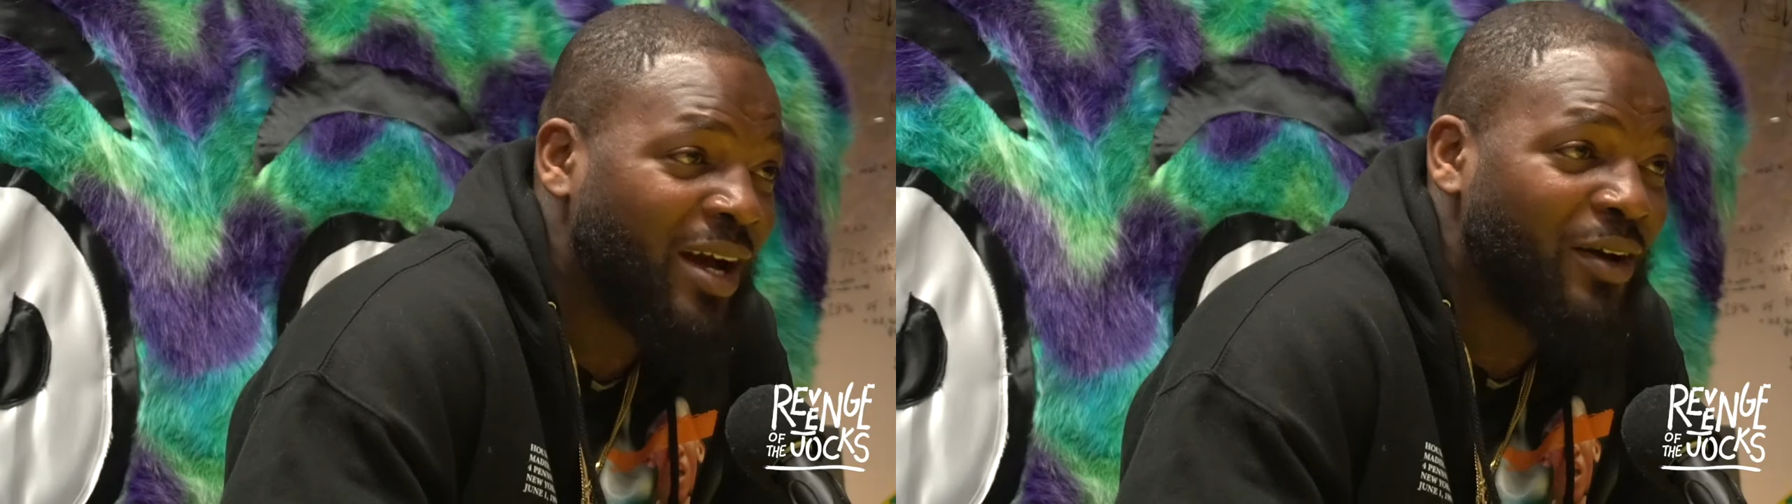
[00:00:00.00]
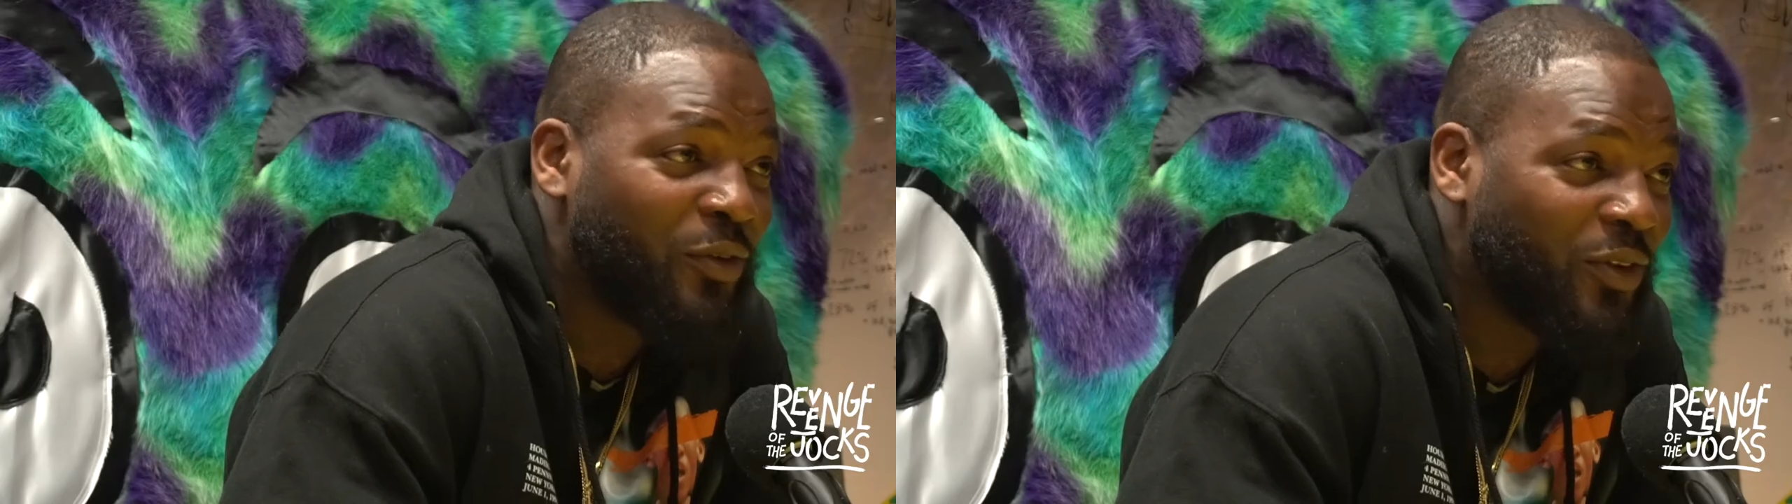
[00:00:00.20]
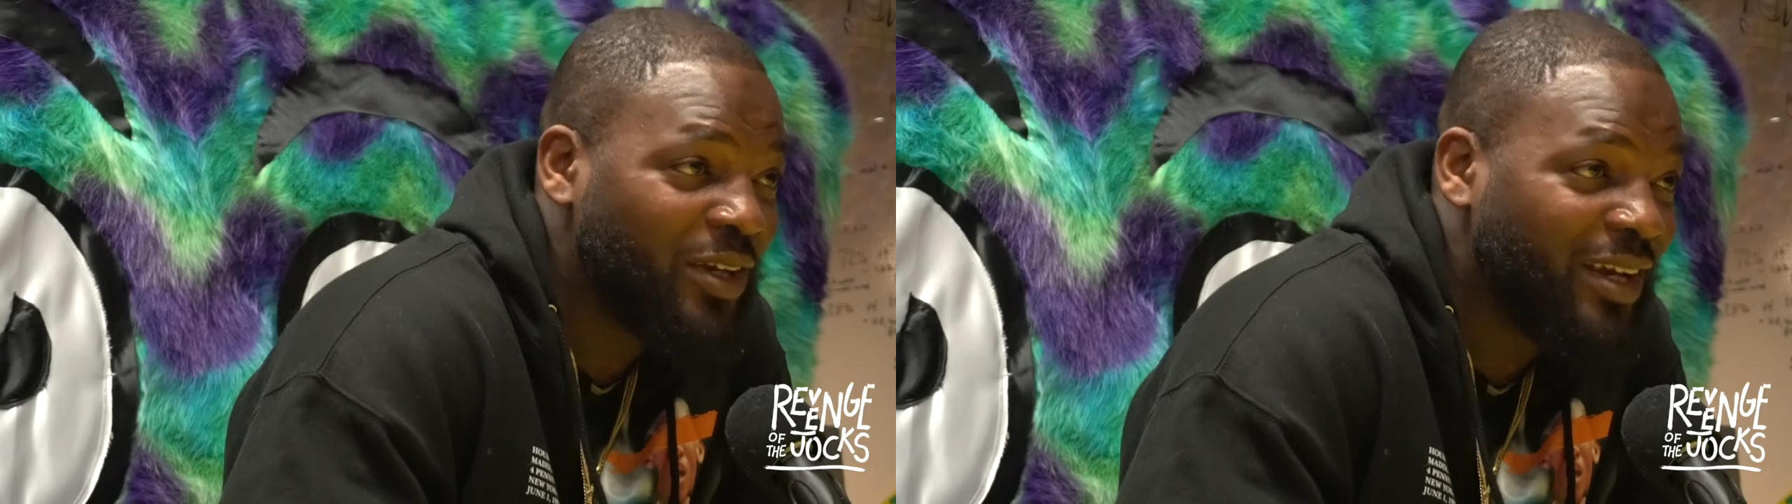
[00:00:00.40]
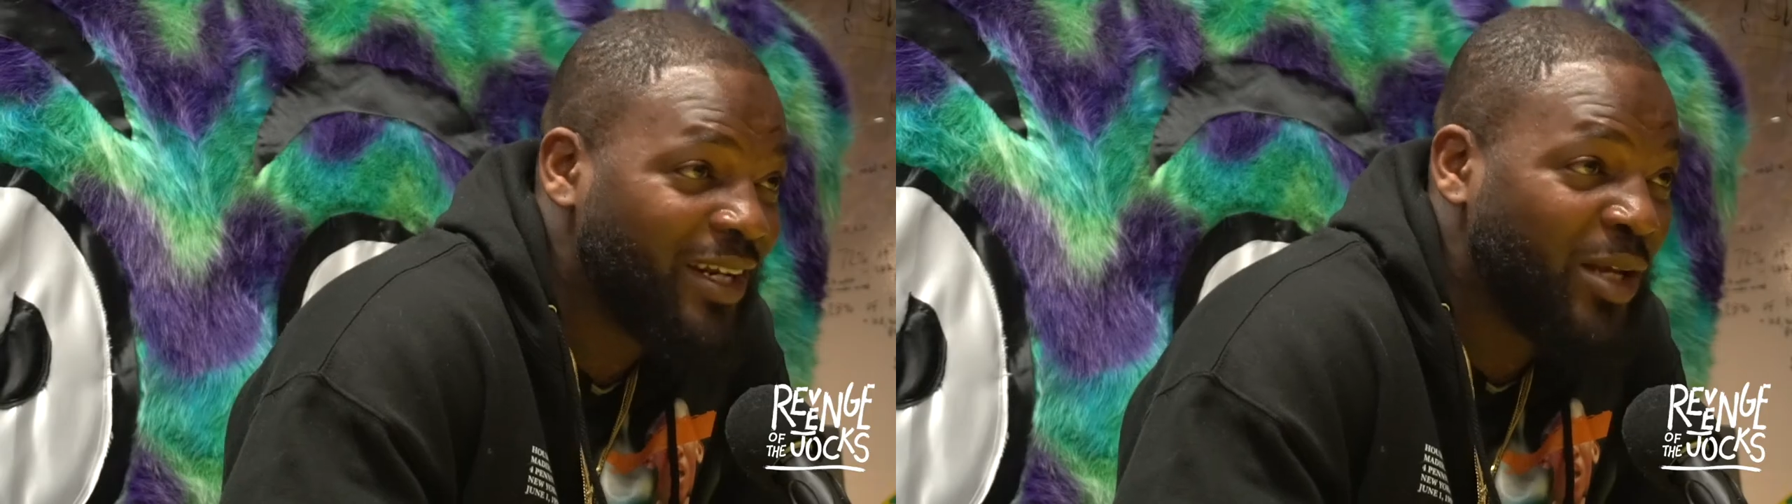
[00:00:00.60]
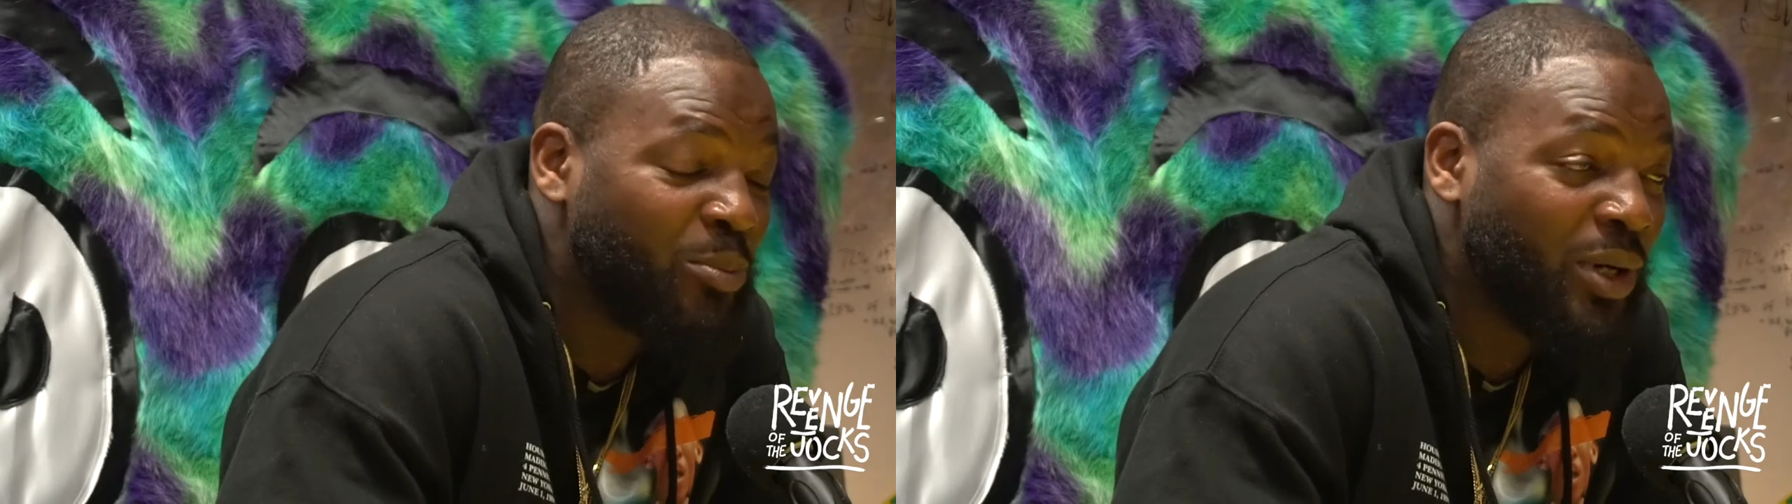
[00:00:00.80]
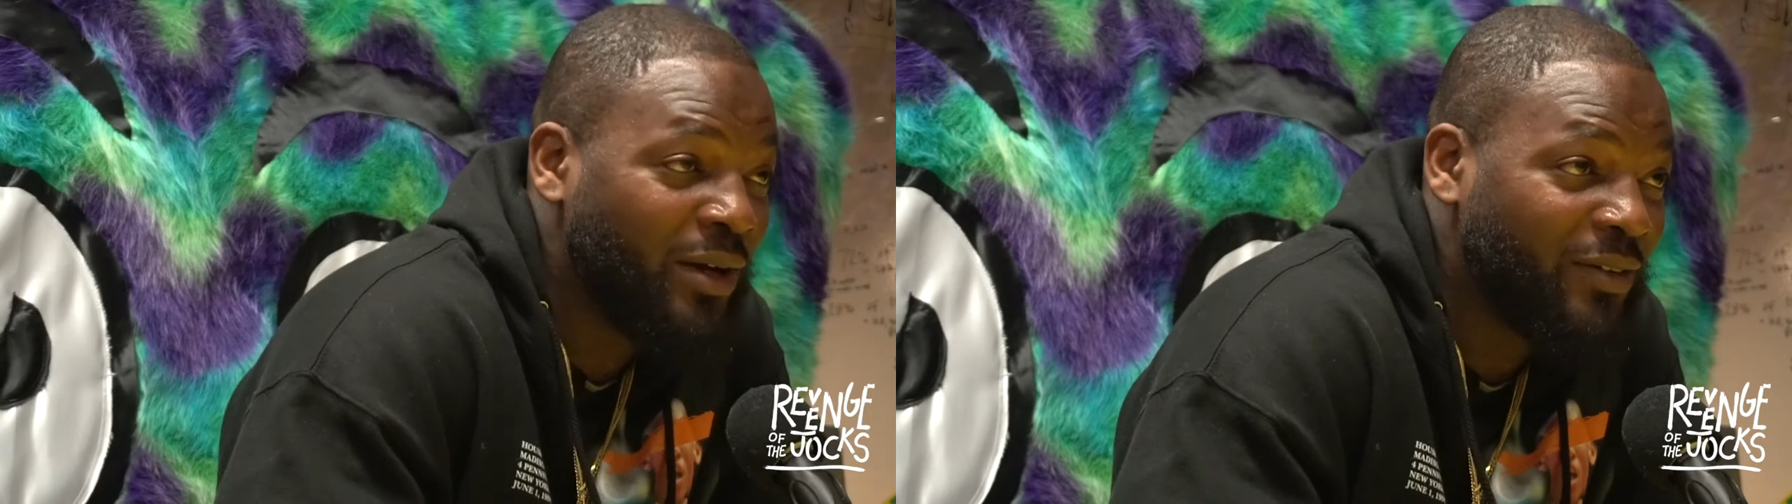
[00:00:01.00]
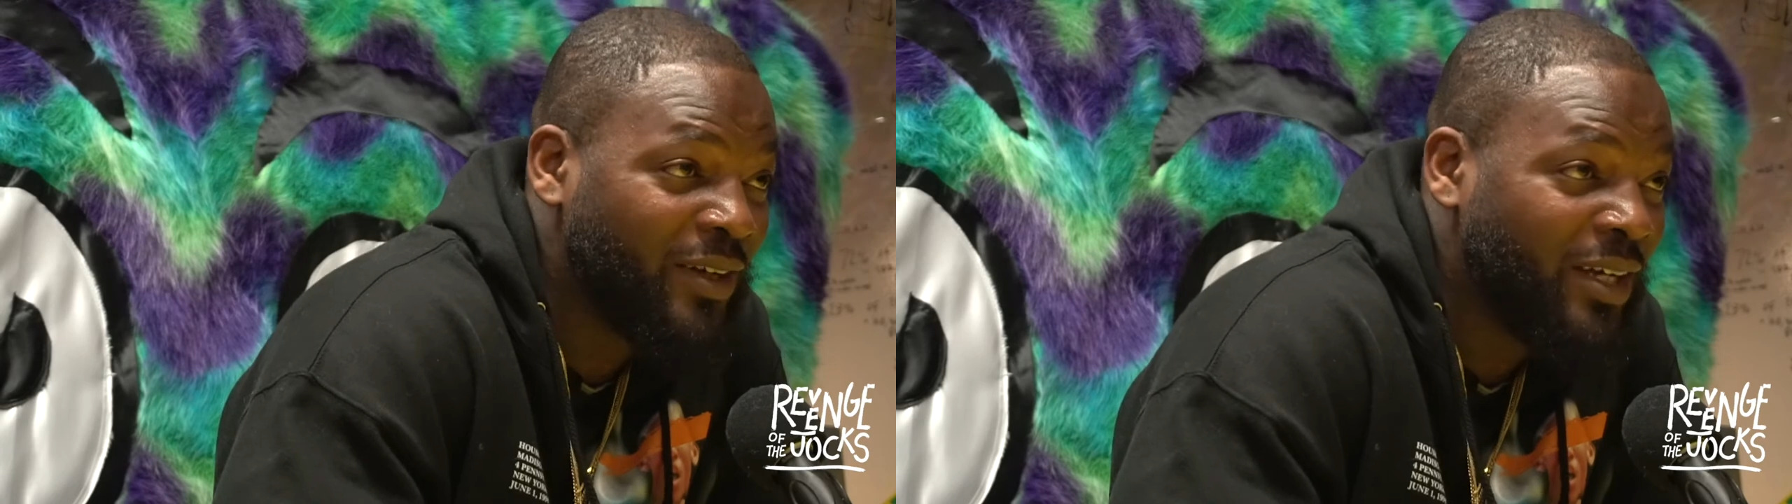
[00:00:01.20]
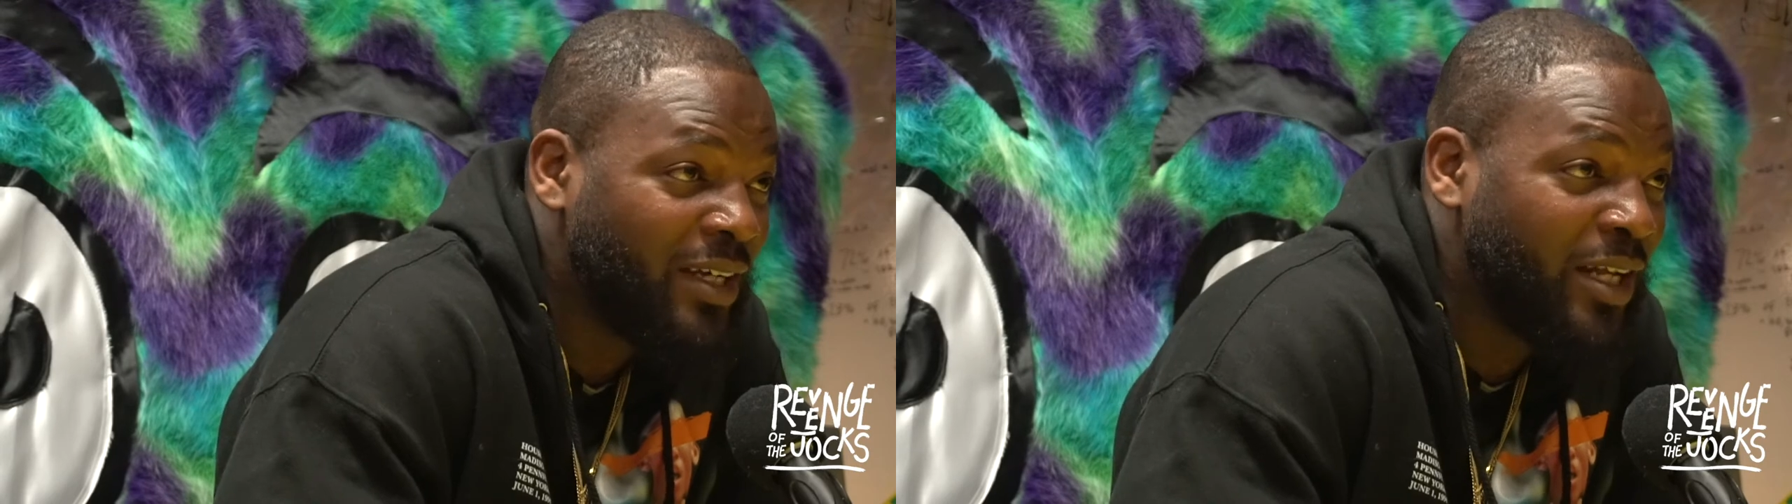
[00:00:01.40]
they huff. And they puff